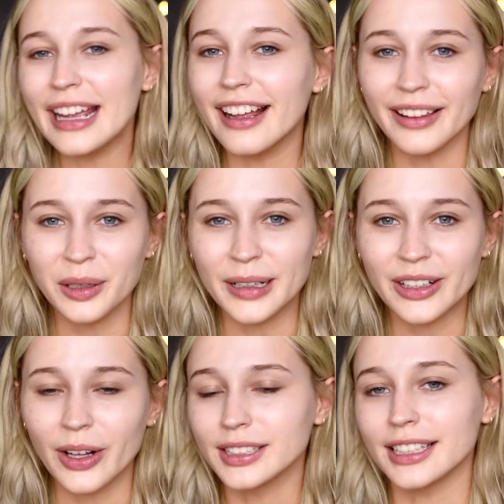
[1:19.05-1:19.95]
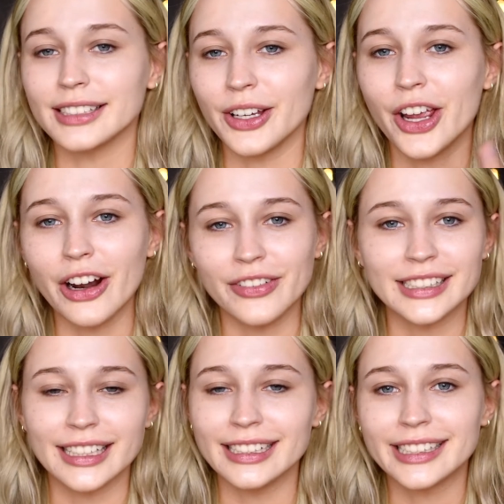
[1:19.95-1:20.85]
in a little bit closer so you can
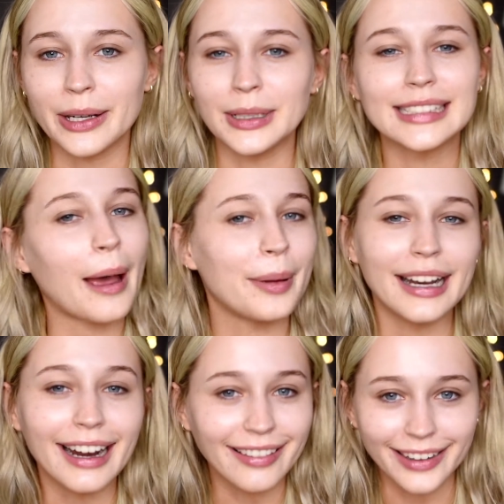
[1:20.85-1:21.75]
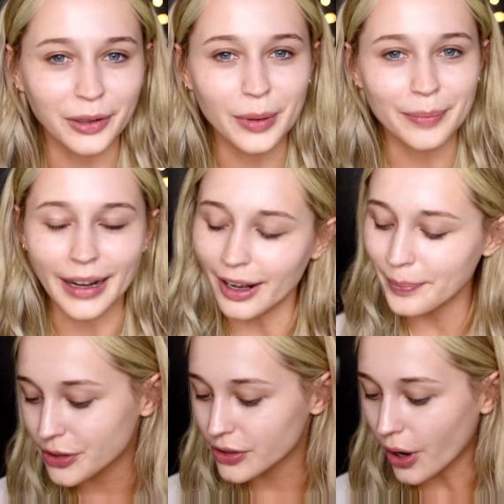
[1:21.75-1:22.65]
obviously see what's happening a little bit better.
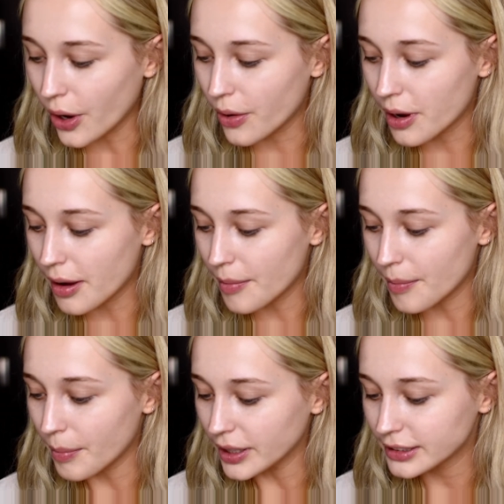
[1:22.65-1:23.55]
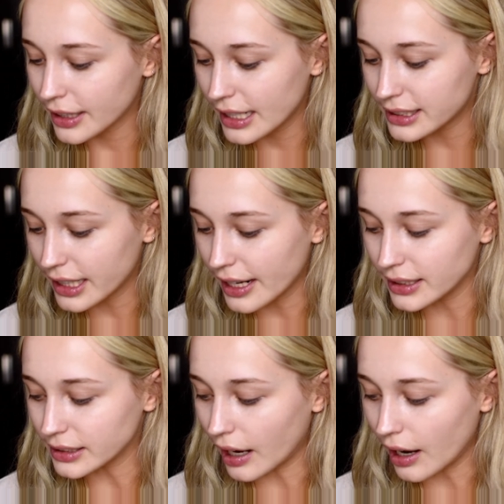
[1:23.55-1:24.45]
So most of these
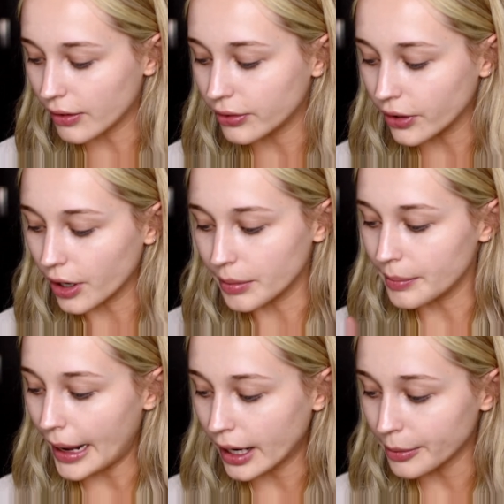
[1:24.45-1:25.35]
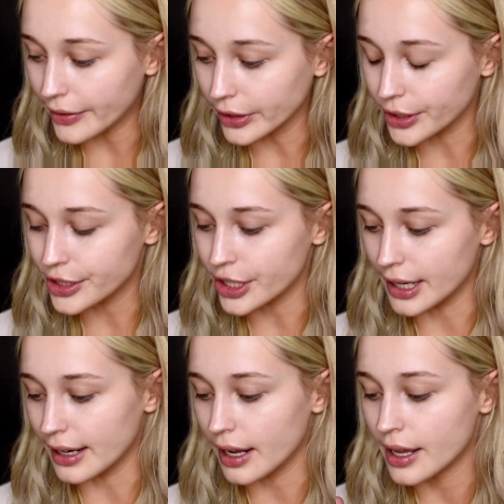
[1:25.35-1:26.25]
things are from Makeup
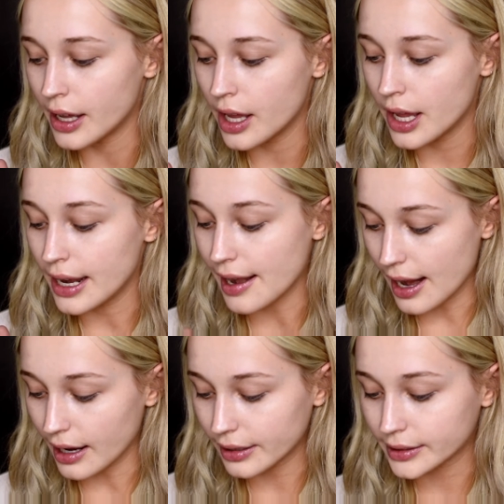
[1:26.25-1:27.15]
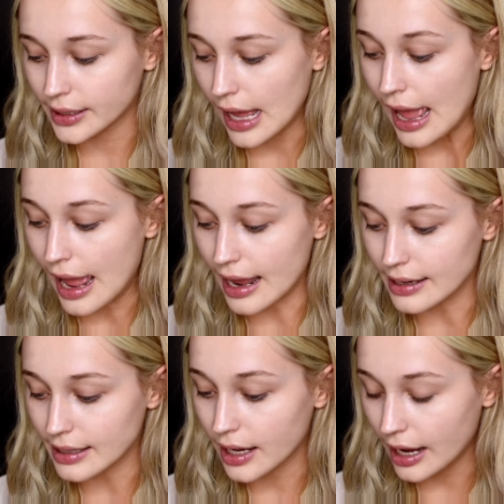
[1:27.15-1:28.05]
Revolution, NYX
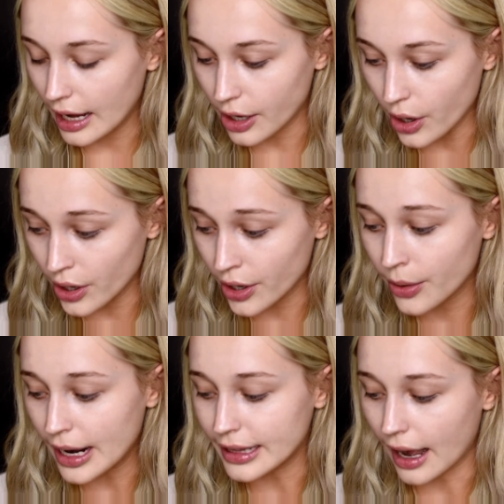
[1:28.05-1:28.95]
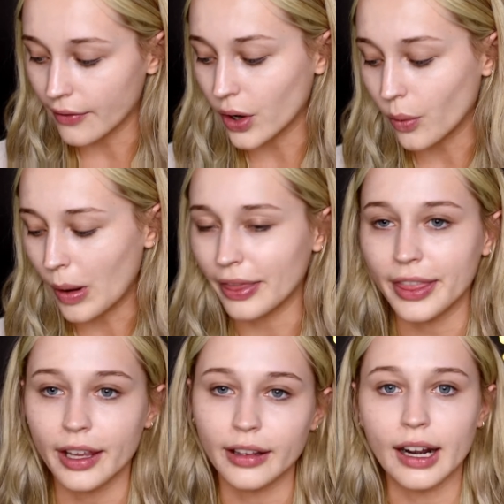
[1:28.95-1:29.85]
and Kiko, and then I've got one
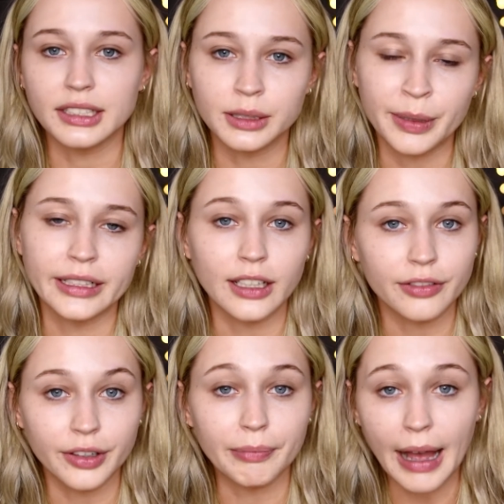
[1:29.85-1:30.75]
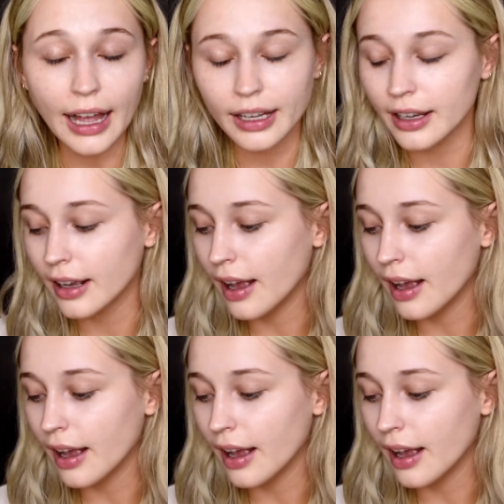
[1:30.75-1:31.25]
thing that I just picked up from MAC.